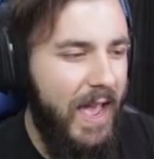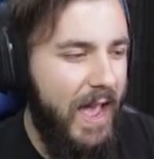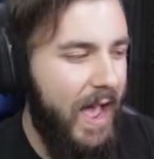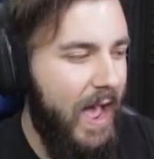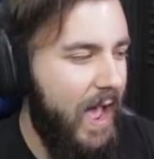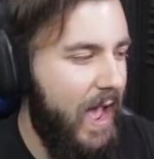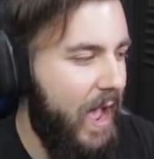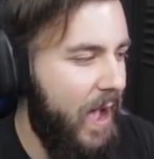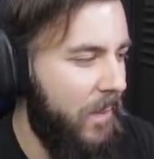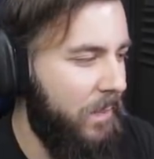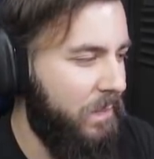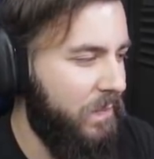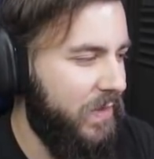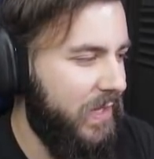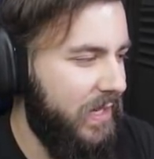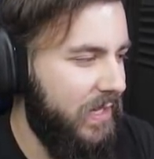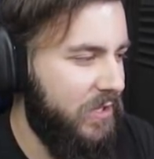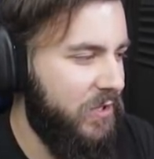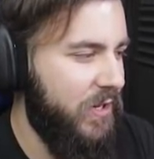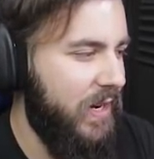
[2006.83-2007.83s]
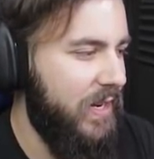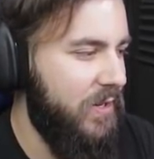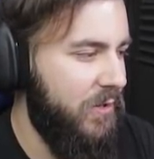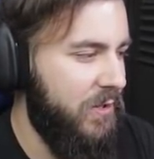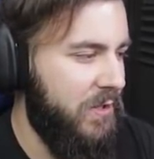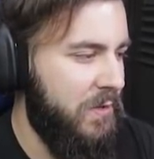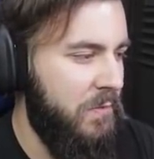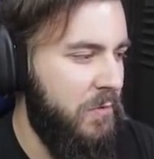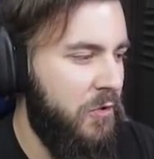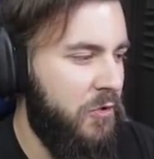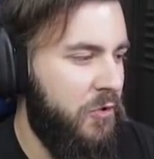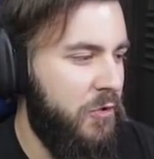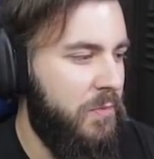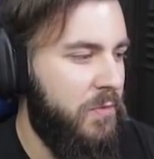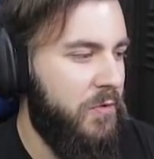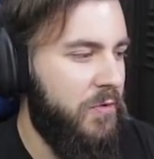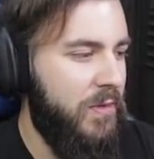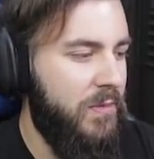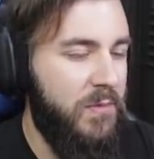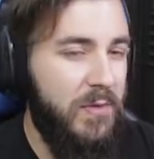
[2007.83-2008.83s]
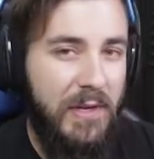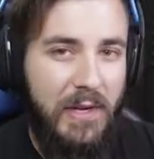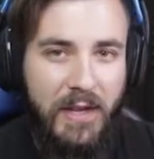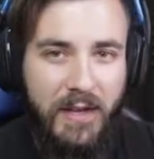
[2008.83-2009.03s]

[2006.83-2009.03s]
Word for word: Um, gonna try and do some YouTube streams with